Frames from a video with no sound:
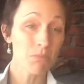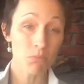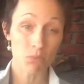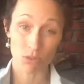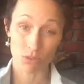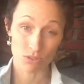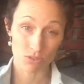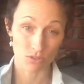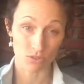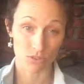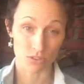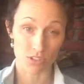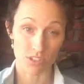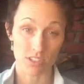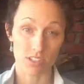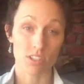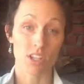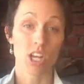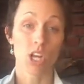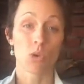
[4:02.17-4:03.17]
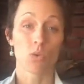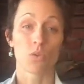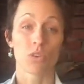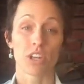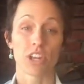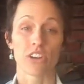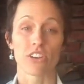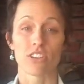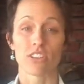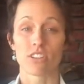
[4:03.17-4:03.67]
bookstores will
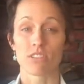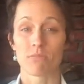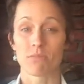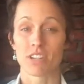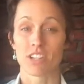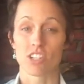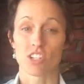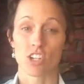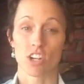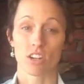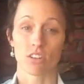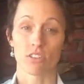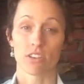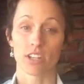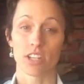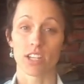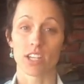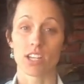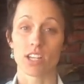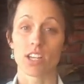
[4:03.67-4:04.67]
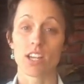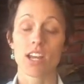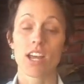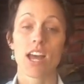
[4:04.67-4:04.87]
carry them in a chakra kit,